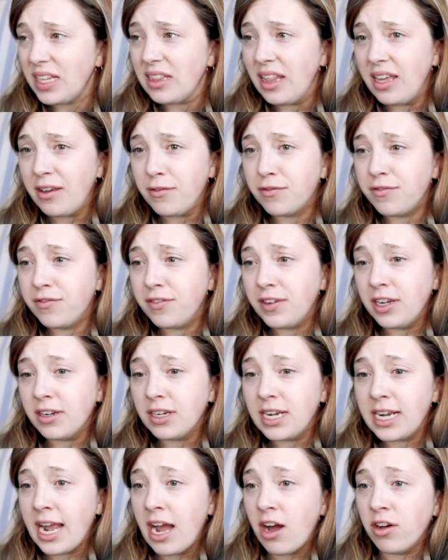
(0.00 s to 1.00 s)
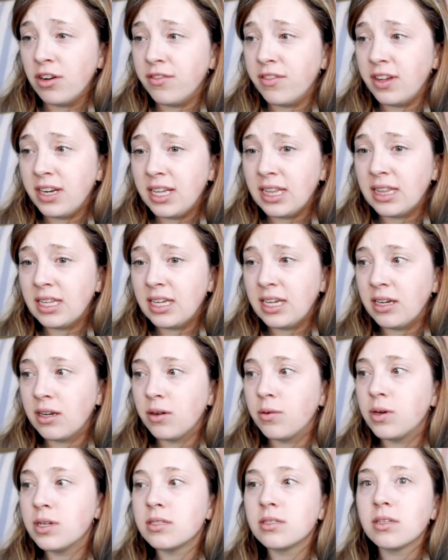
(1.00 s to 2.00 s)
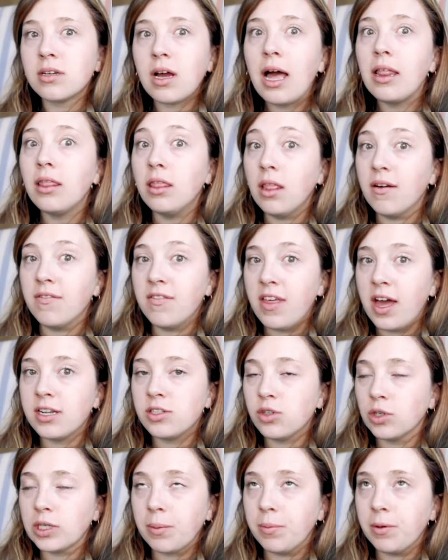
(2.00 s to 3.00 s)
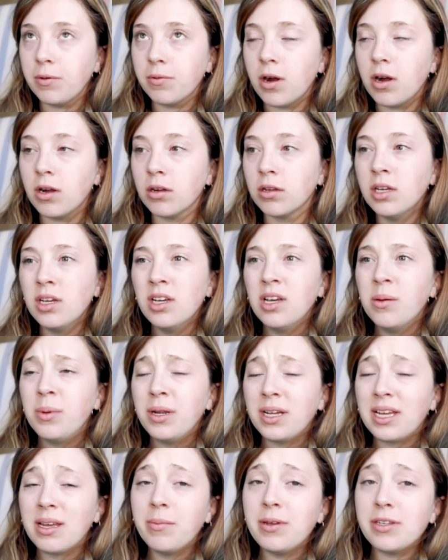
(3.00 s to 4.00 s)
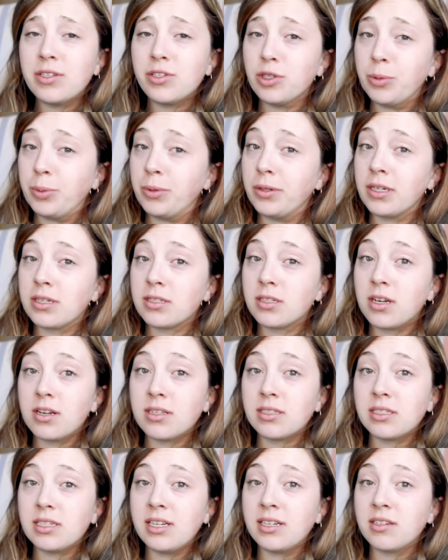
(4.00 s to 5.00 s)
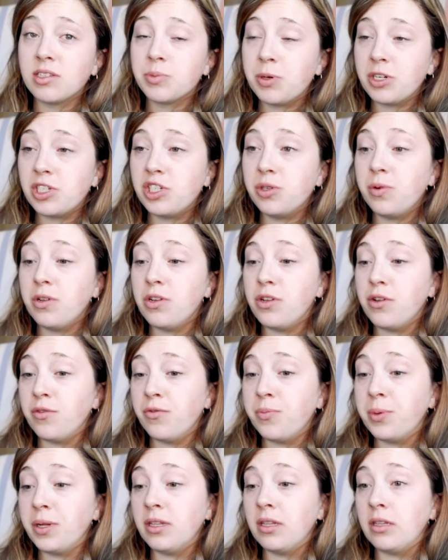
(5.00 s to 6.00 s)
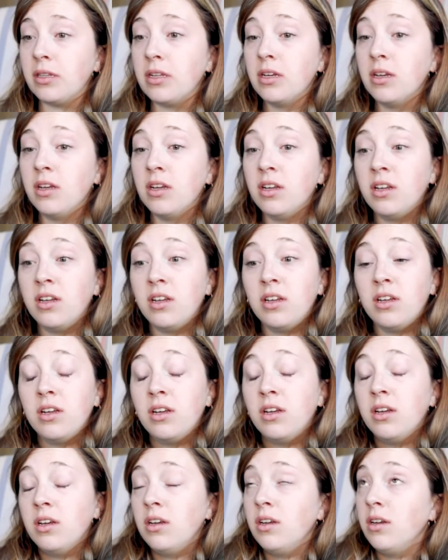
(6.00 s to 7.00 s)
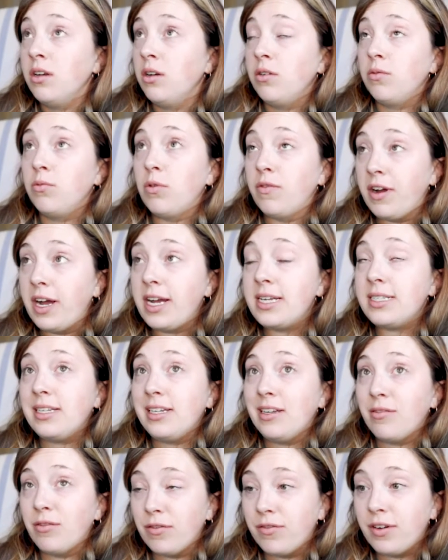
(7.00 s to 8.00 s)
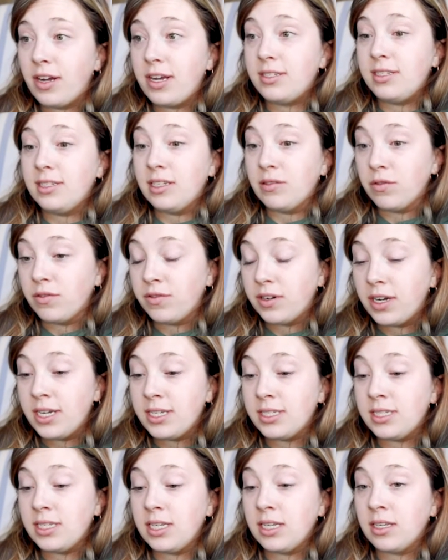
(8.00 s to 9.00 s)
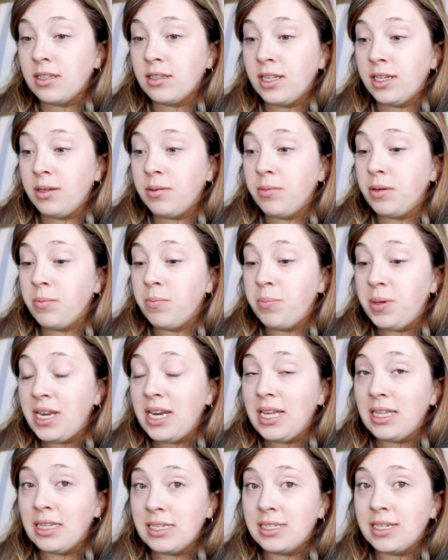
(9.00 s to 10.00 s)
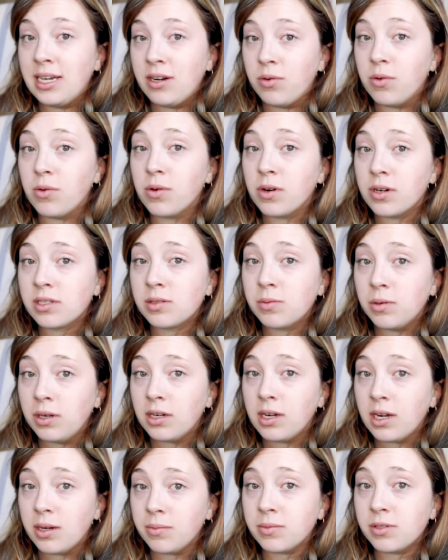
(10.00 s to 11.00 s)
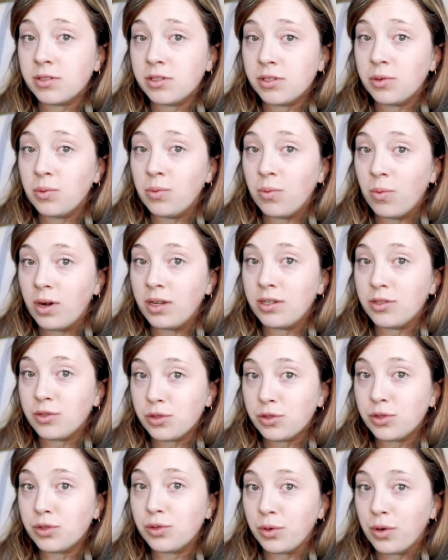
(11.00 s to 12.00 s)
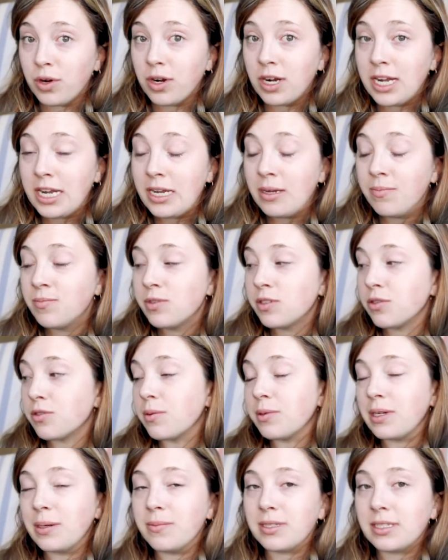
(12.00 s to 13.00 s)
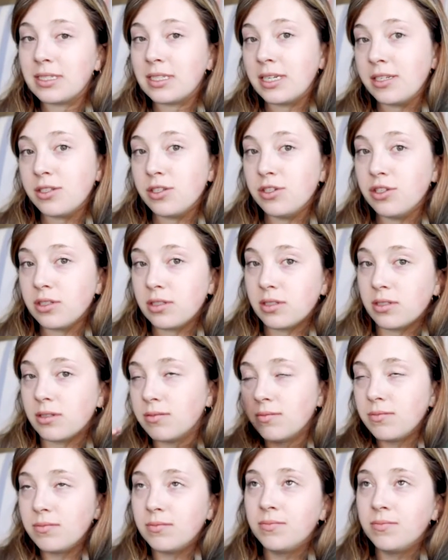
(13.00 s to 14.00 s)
like figuring out of anything because I love that, don't get me wrong, but it can be super exhausting, especially when you've been revising and revising and revising, like beating the dead horse when it comes to one story. Sometimes it's nice to just